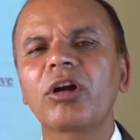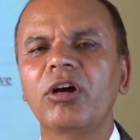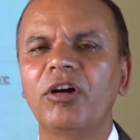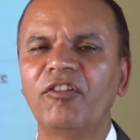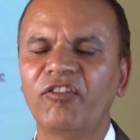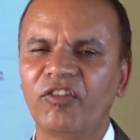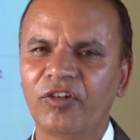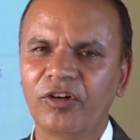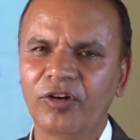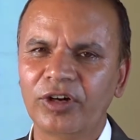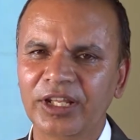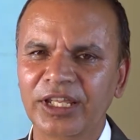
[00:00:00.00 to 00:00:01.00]

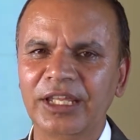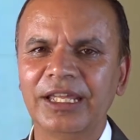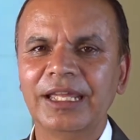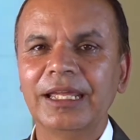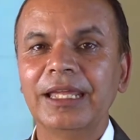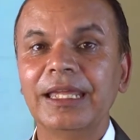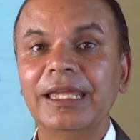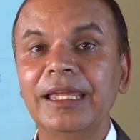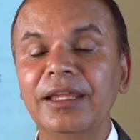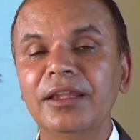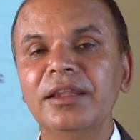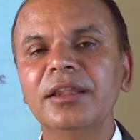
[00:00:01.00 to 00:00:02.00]
comfort
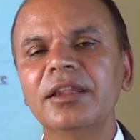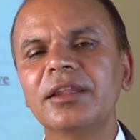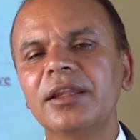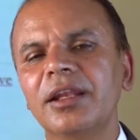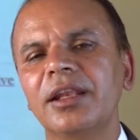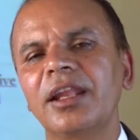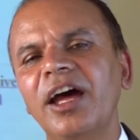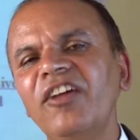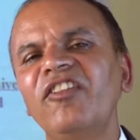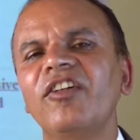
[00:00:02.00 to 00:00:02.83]
in the life